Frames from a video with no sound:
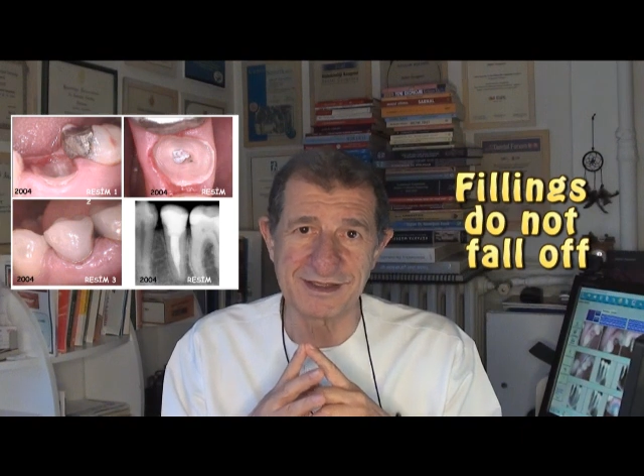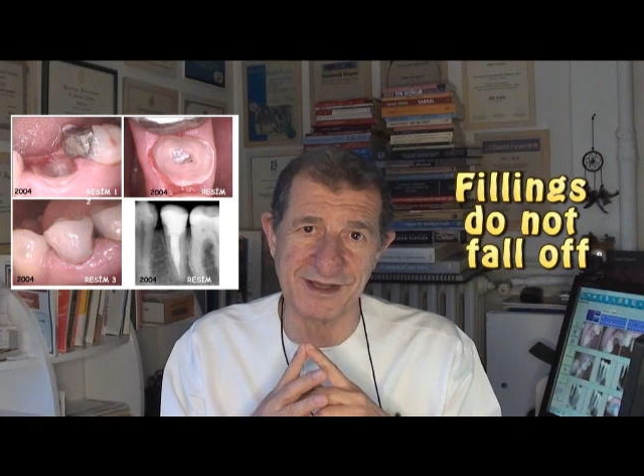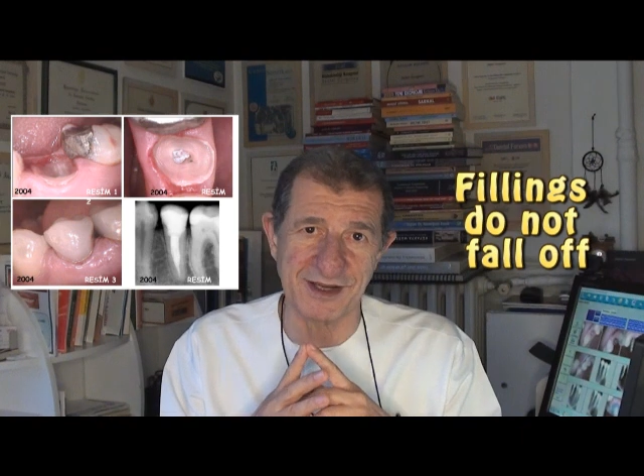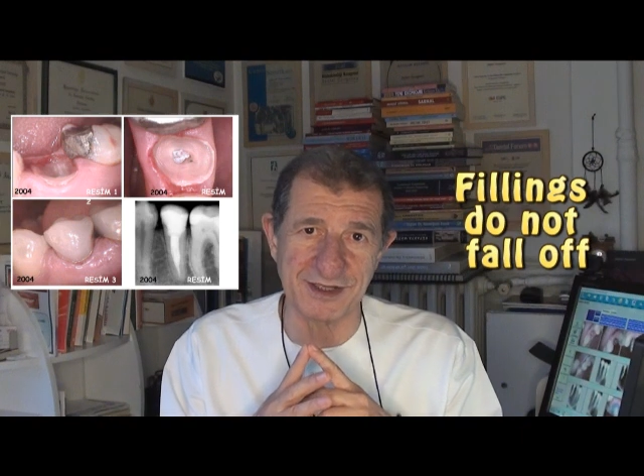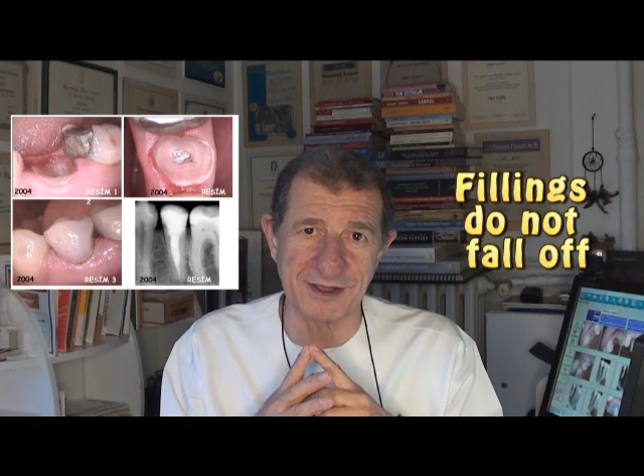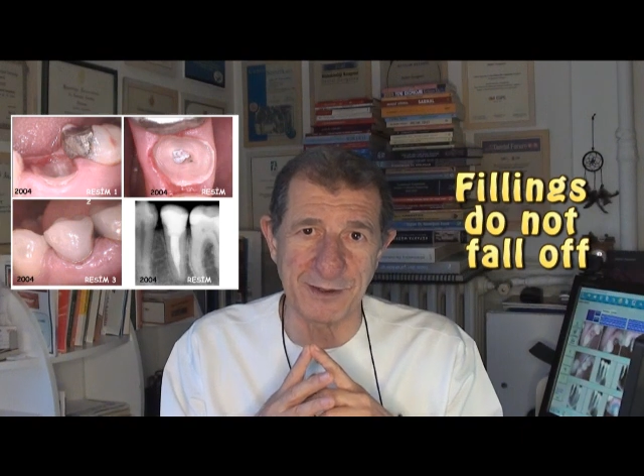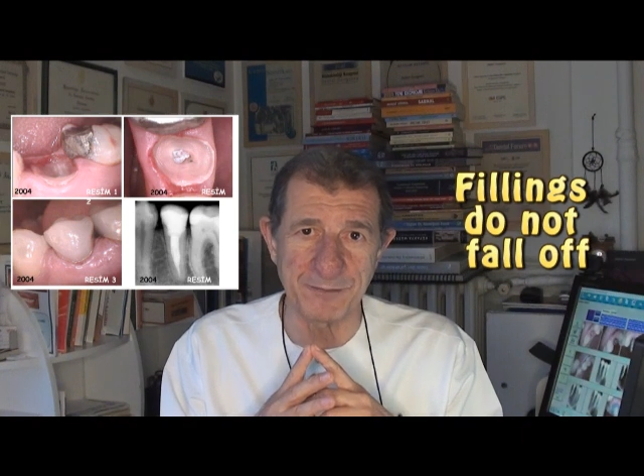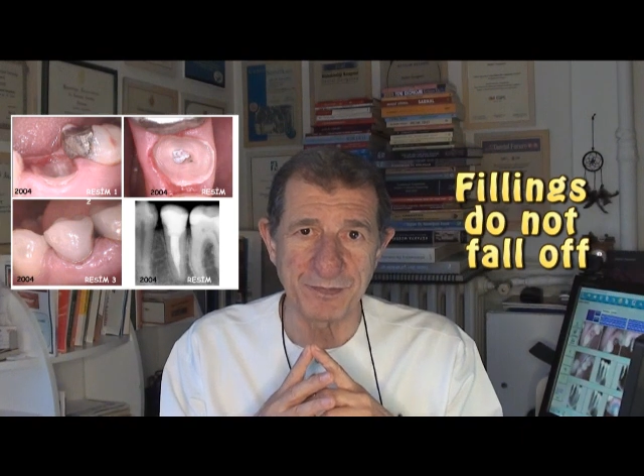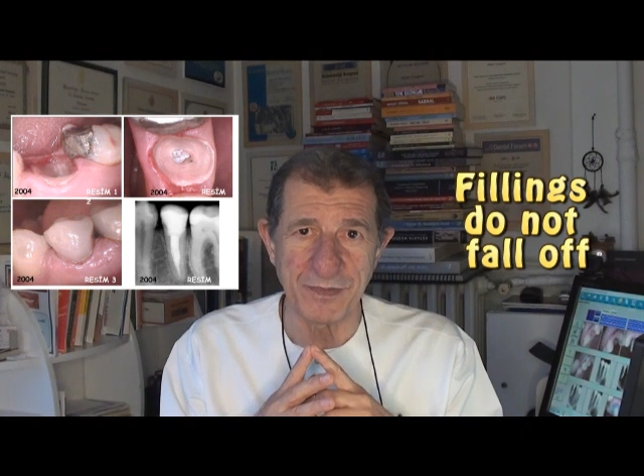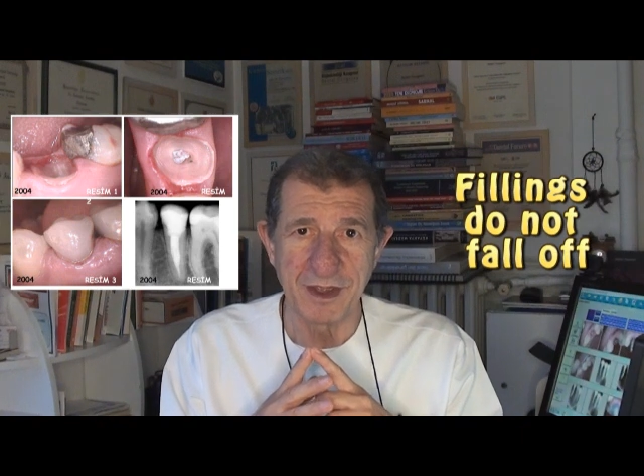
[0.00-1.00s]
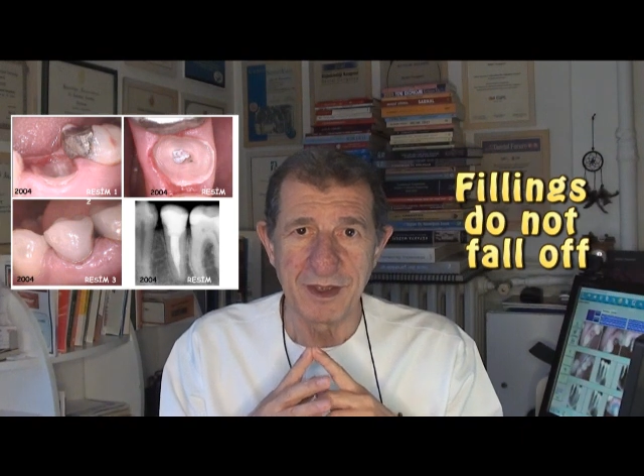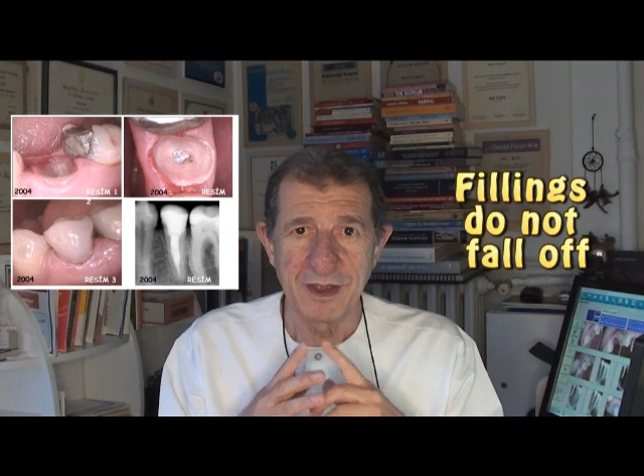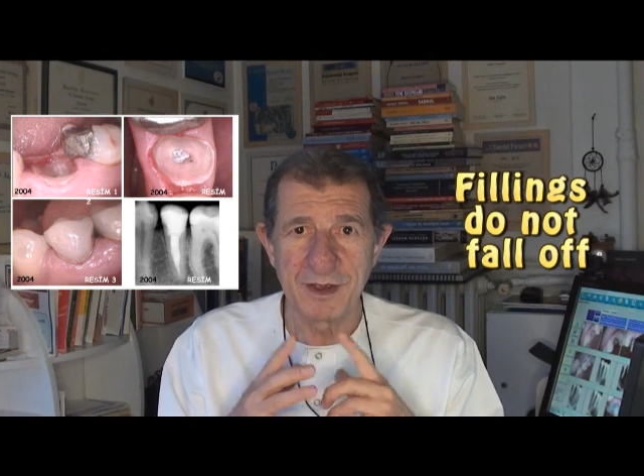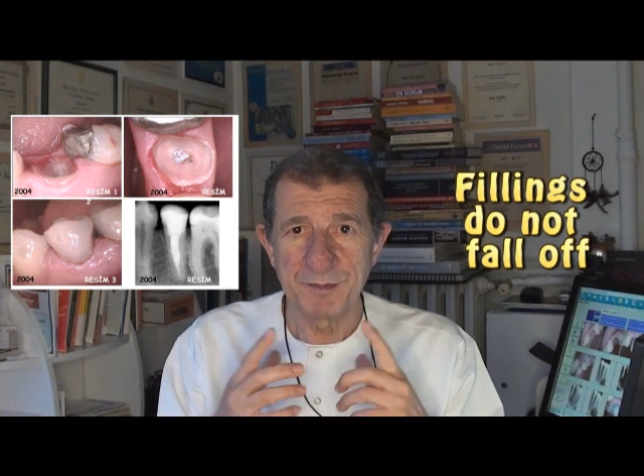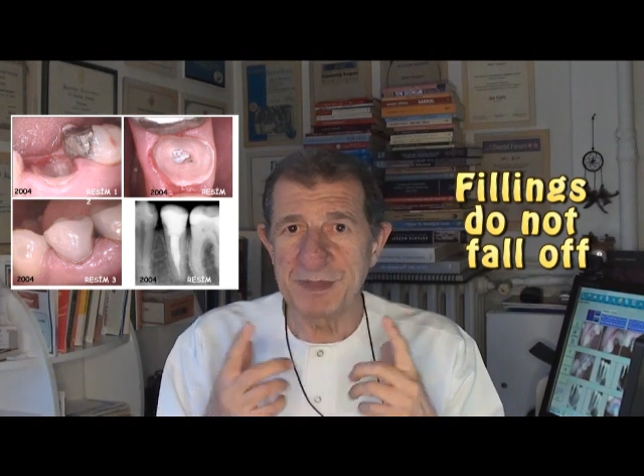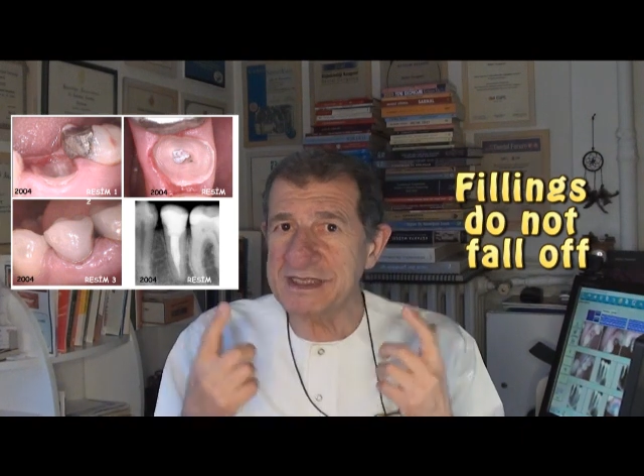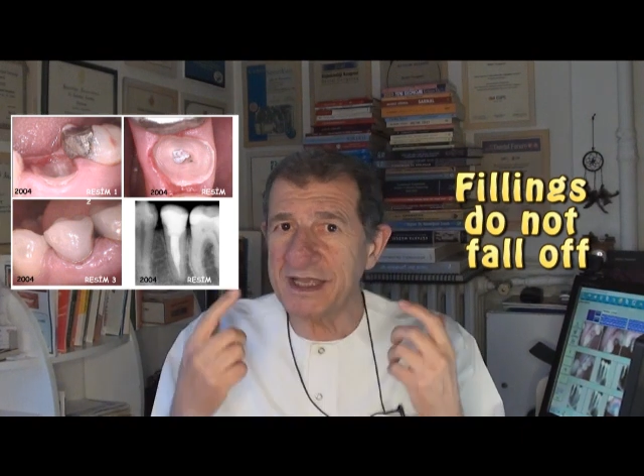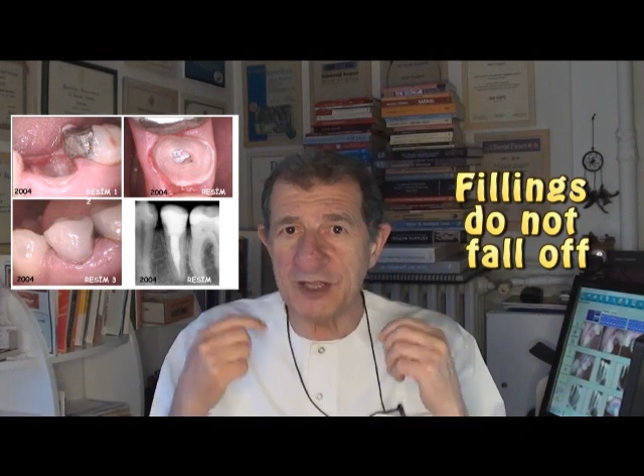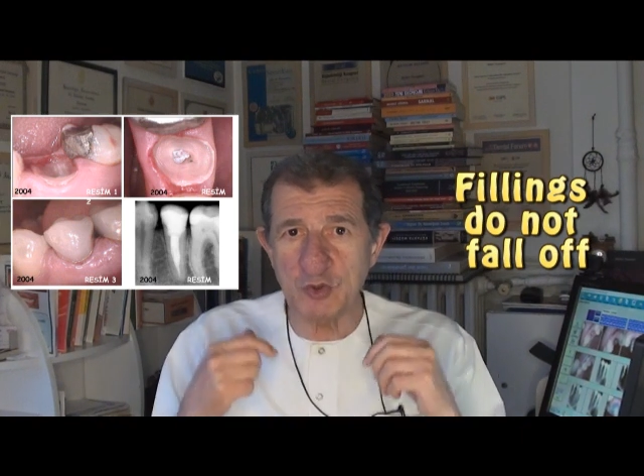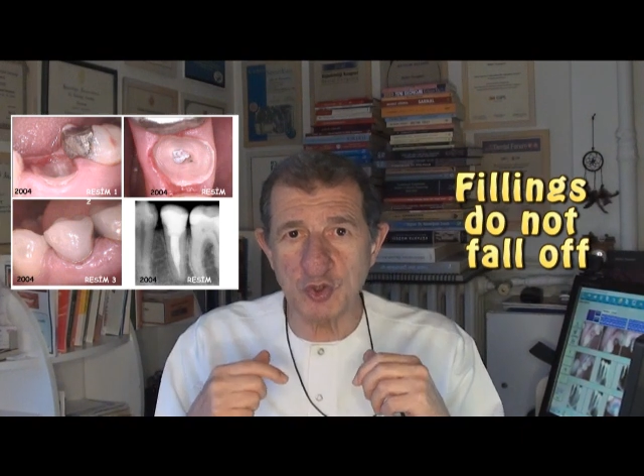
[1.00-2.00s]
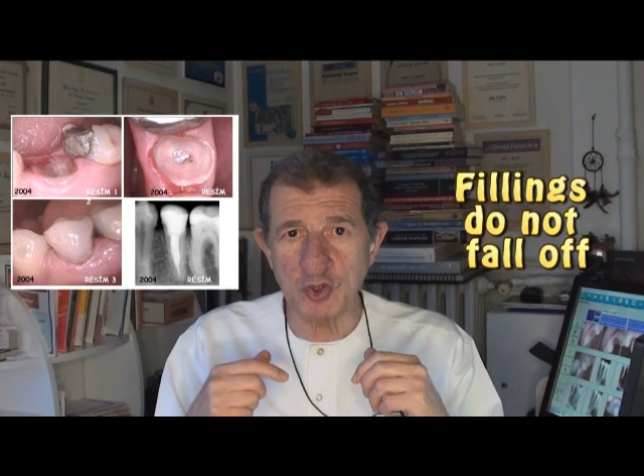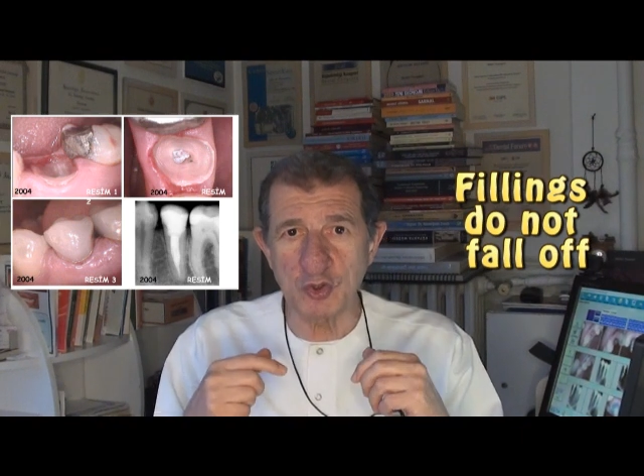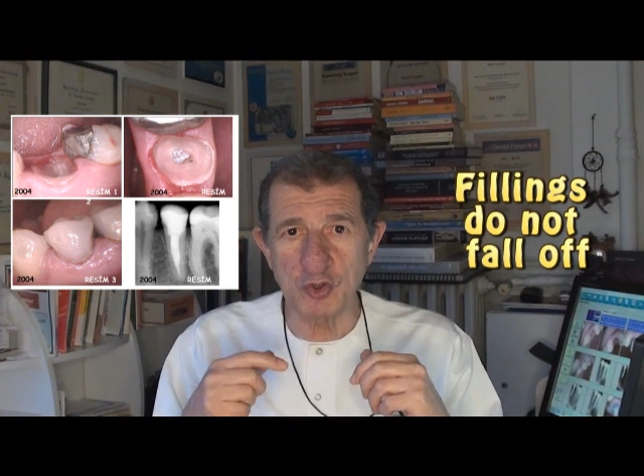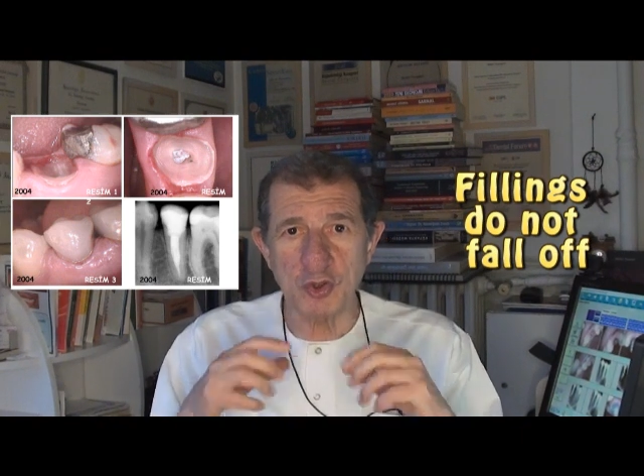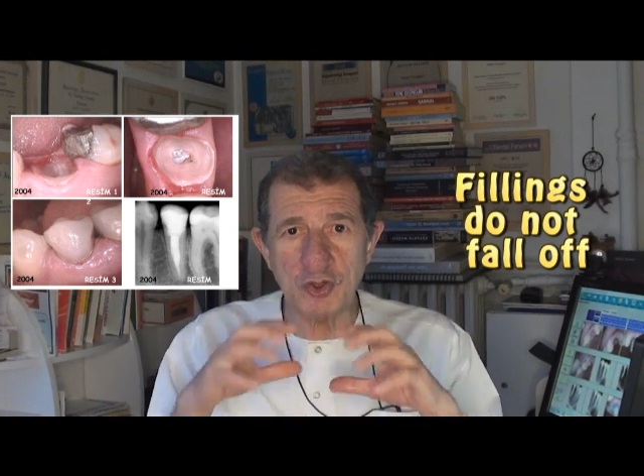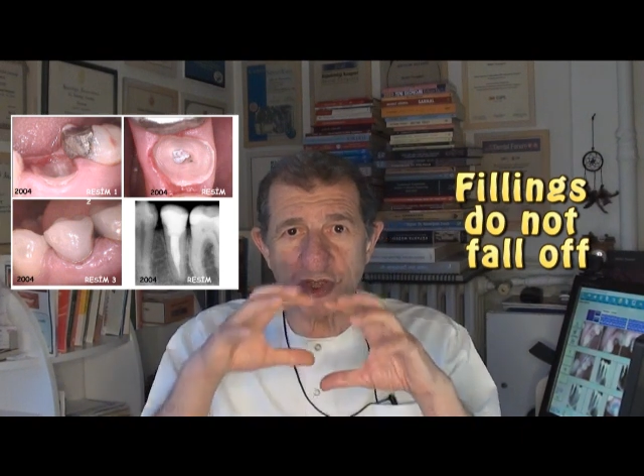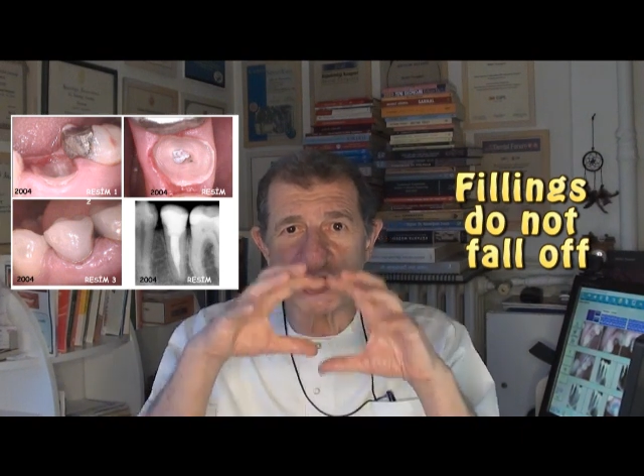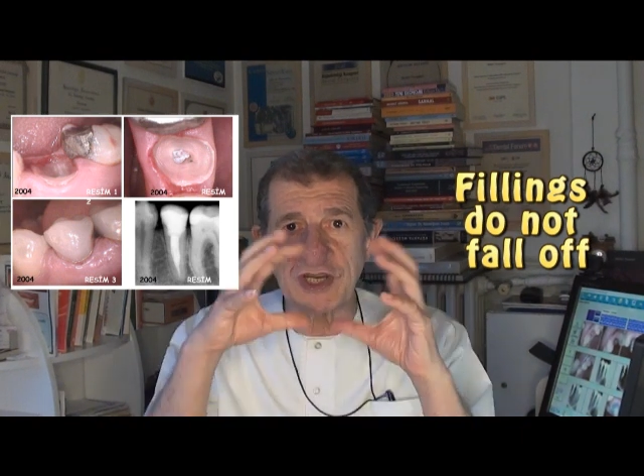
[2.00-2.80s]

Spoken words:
of the tooth instead of making